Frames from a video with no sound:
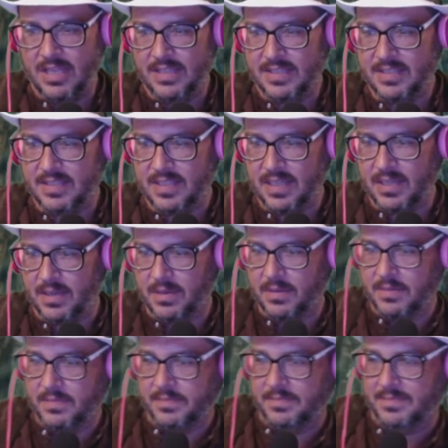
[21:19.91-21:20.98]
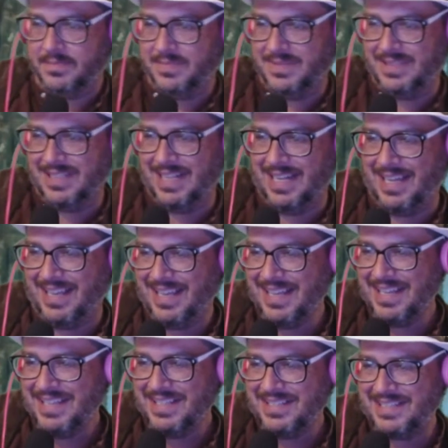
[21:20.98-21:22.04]
So
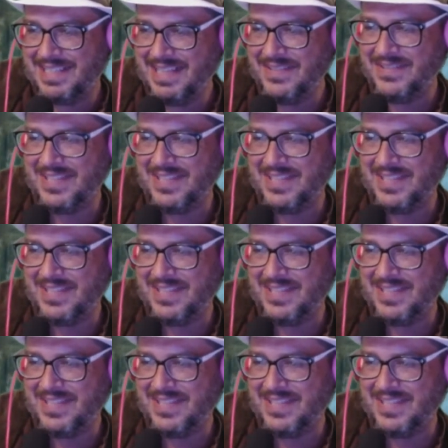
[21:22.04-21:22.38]
Steve